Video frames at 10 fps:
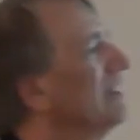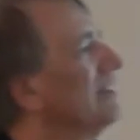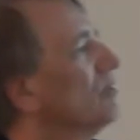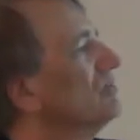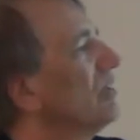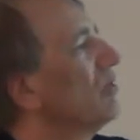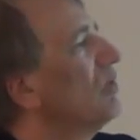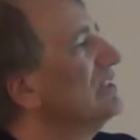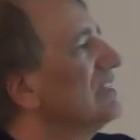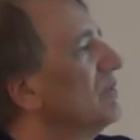think those are the
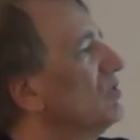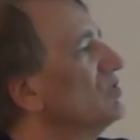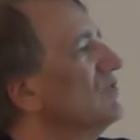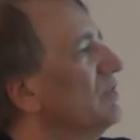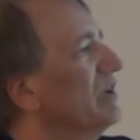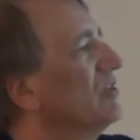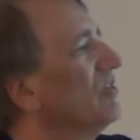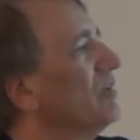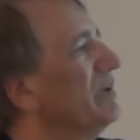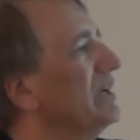ones that are most
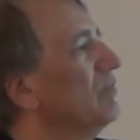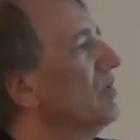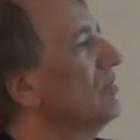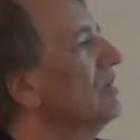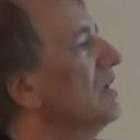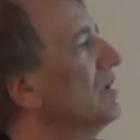familiar to people.